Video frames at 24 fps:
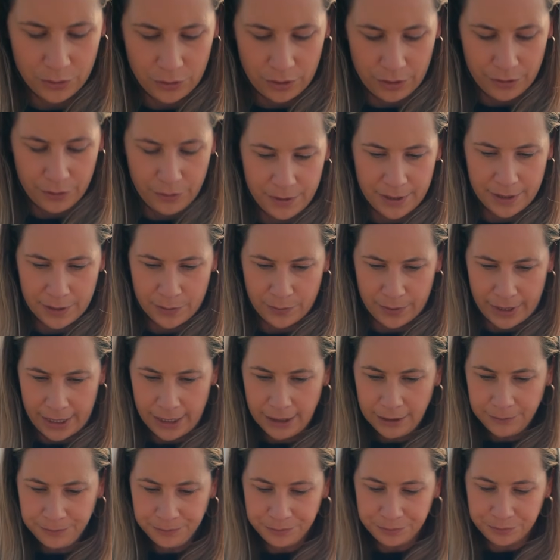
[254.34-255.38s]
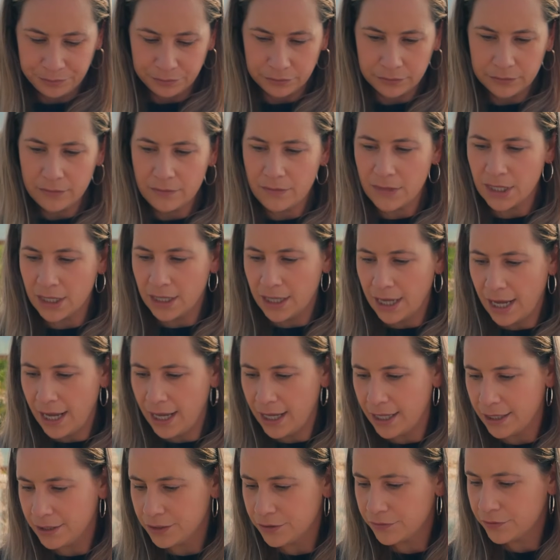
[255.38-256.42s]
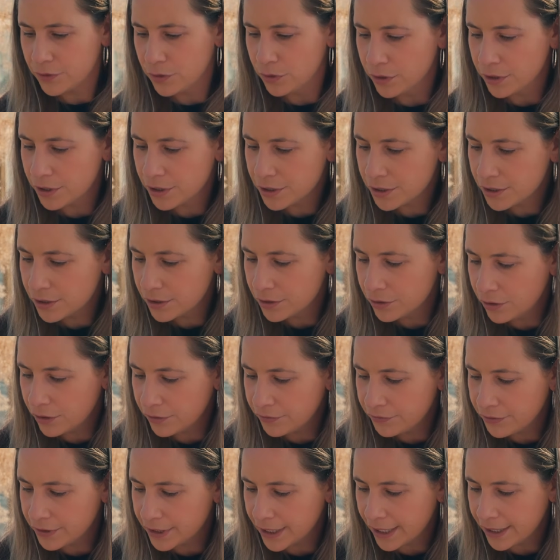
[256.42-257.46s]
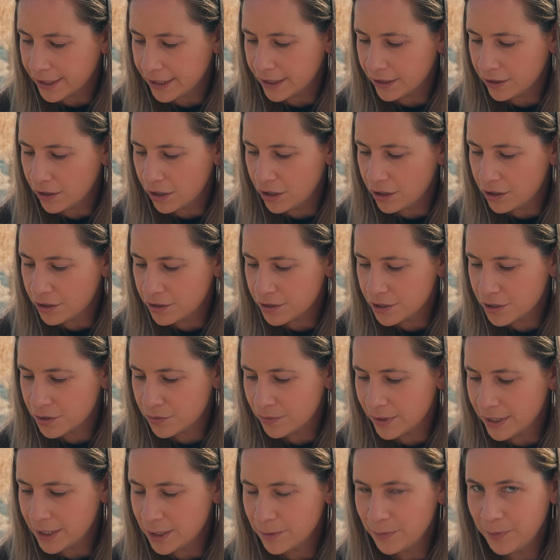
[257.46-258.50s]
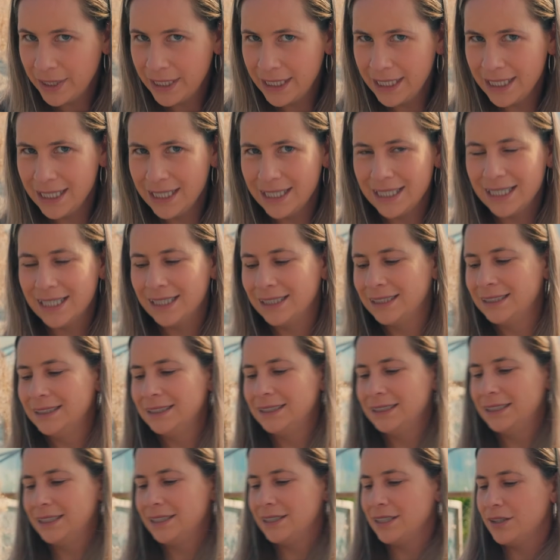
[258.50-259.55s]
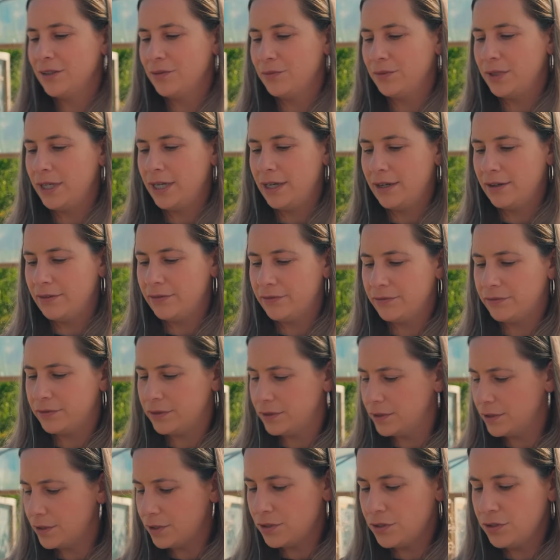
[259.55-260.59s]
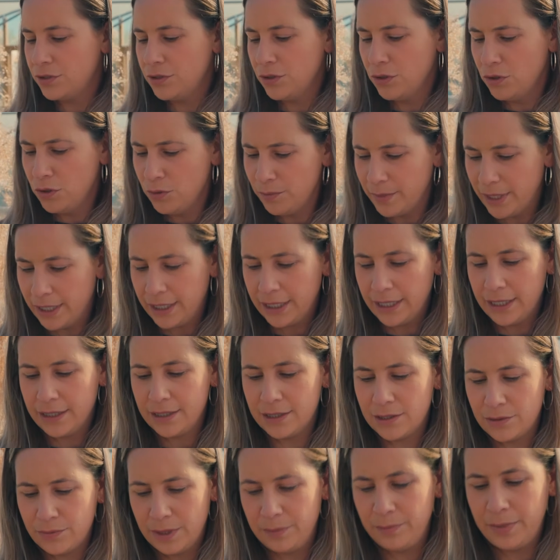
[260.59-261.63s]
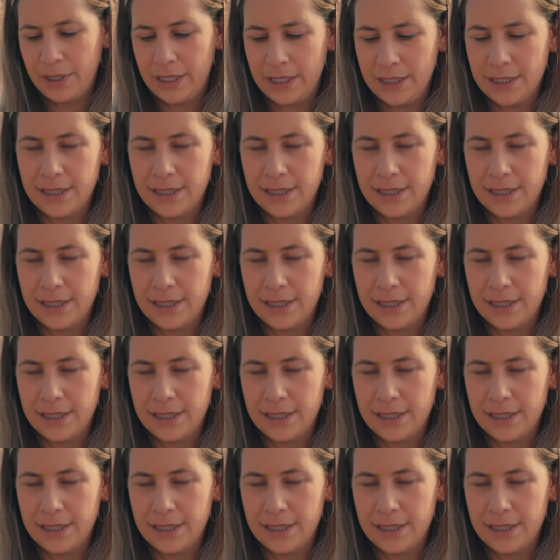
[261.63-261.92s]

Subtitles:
all those as well. And of course, not forgetting our sweet pea. We have so many sweet pea